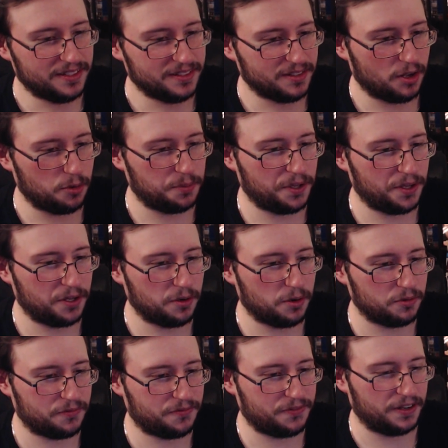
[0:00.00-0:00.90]
Hope they go
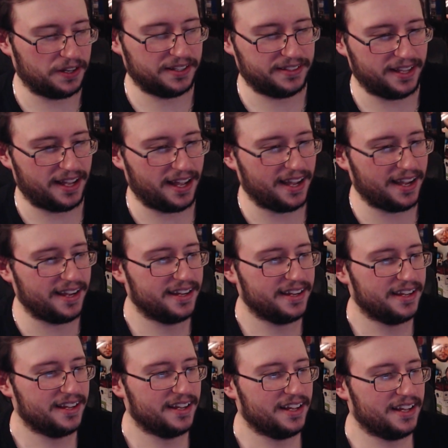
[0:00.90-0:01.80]
and fucking die.
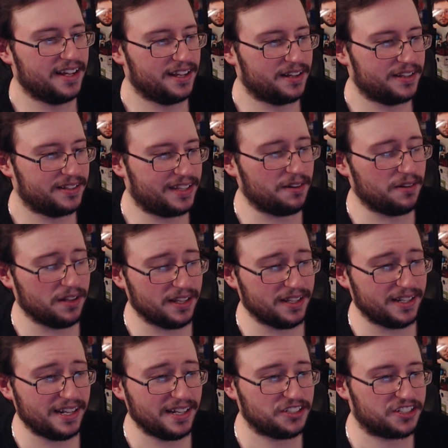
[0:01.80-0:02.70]
They
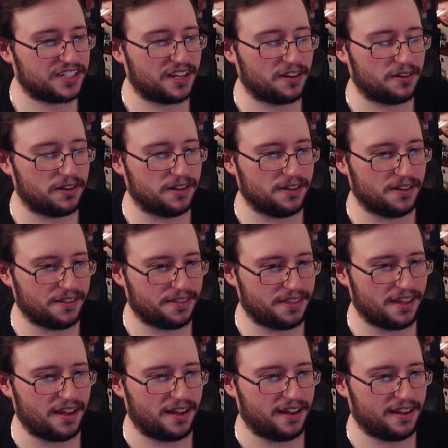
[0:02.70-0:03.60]
really did just get rid of the
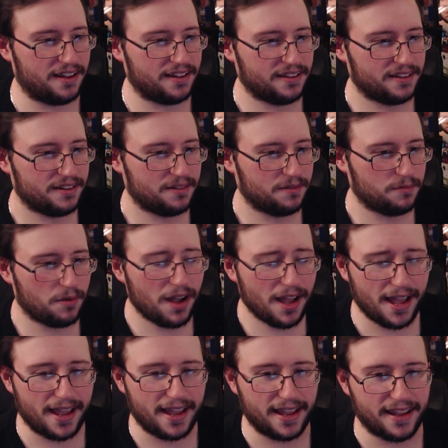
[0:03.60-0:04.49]
"the."
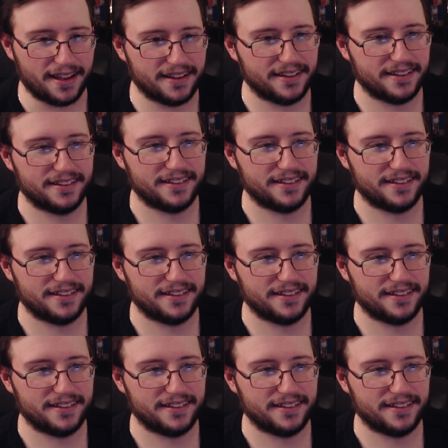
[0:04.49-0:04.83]
Why?